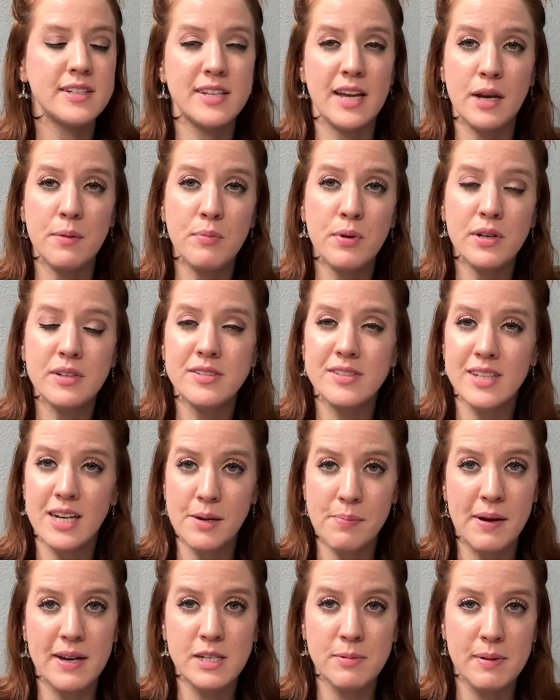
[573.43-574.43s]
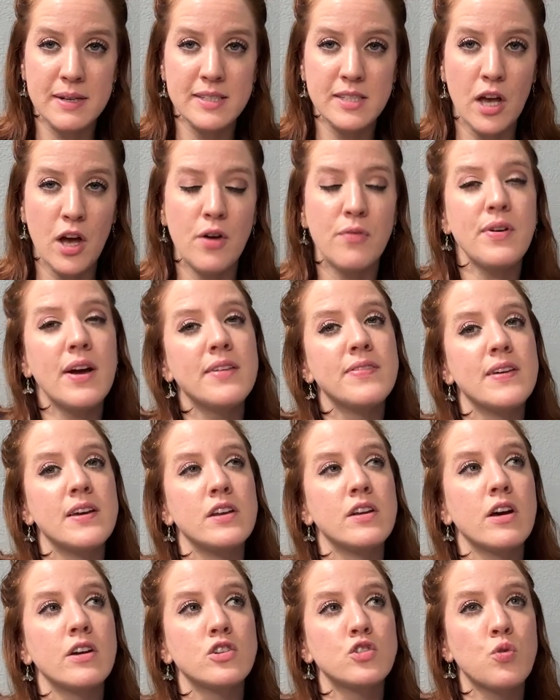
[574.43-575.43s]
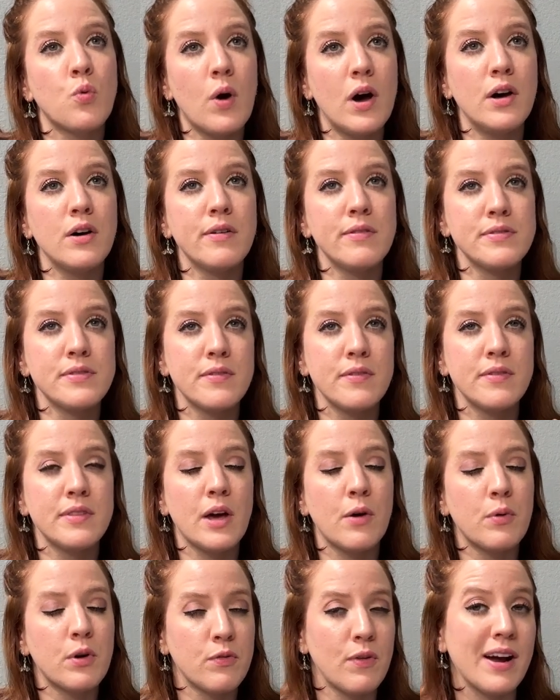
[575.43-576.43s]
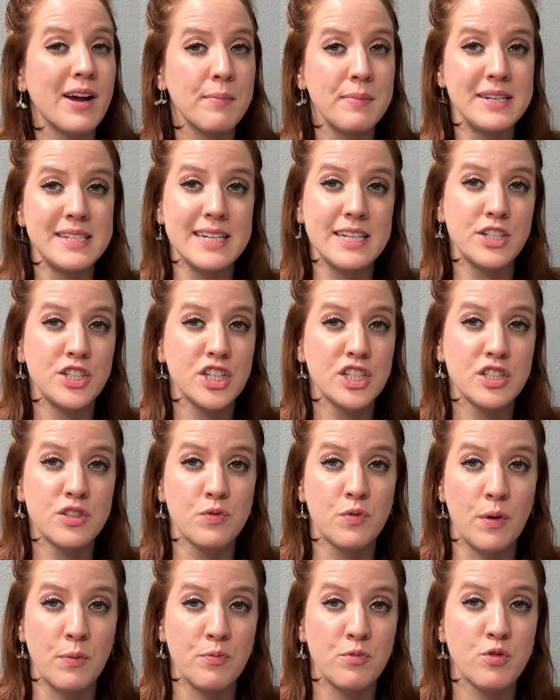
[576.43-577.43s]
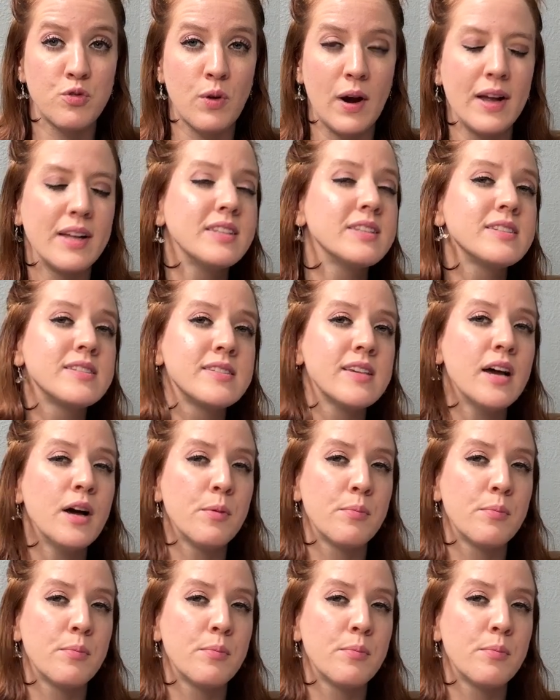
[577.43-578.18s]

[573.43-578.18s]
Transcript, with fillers: ten books that I picked myself, and then twelve that were recommendations from friends.